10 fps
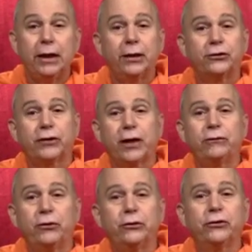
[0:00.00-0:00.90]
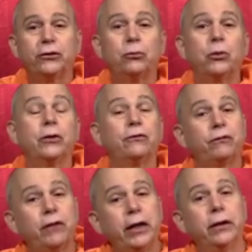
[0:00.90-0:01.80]
Instead of using the word
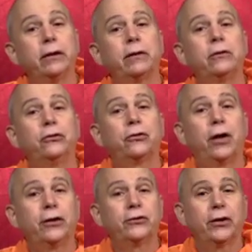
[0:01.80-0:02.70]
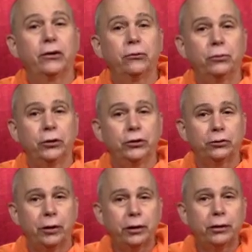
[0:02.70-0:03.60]
faith to translate the word
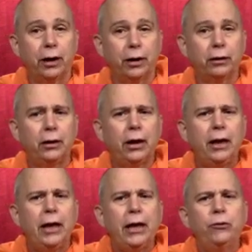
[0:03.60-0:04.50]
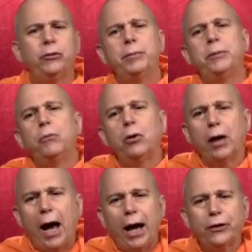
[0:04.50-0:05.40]
shraddha, it would be more
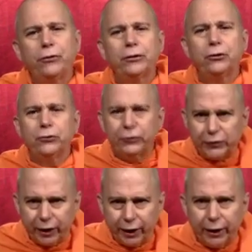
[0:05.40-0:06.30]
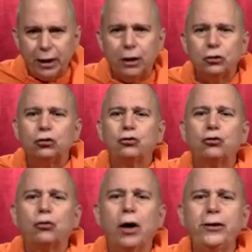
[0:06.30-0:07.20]
accurate to say
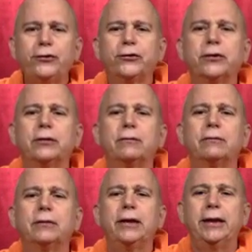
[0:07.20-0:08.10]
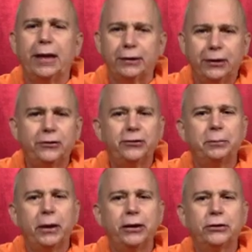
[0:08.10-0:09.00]
trust in
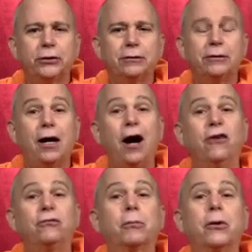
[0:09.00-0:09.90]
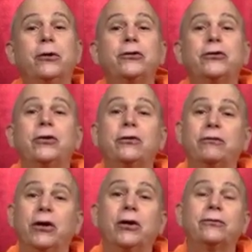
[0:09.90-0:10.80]
anticipation of personal
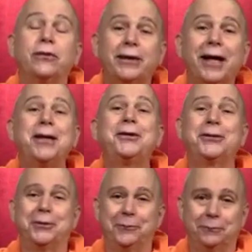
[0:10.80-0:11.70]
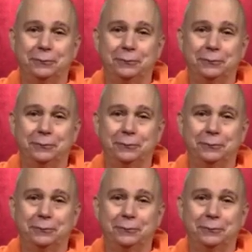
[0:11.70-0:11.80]
verification.